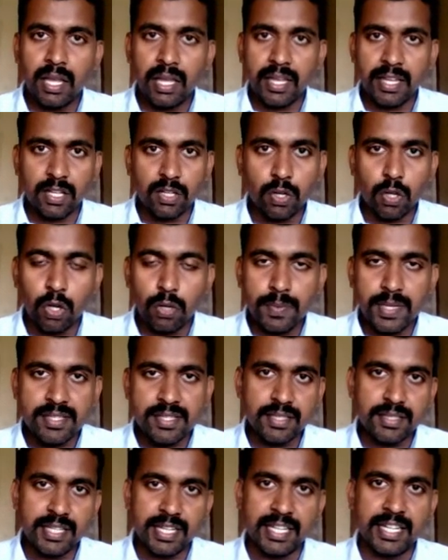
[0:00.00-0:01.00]
A globe is
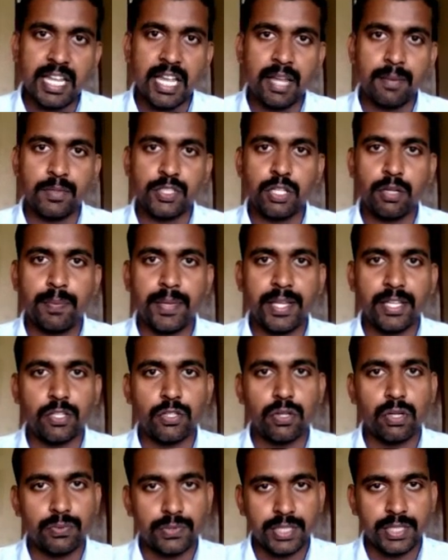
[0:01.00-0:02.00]
a three-dimensional
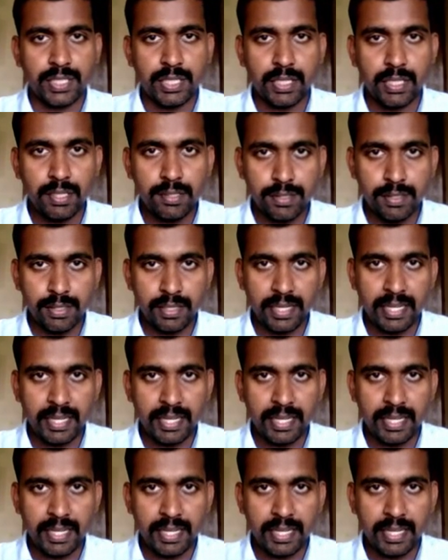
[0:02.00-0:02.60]
picture of the earth.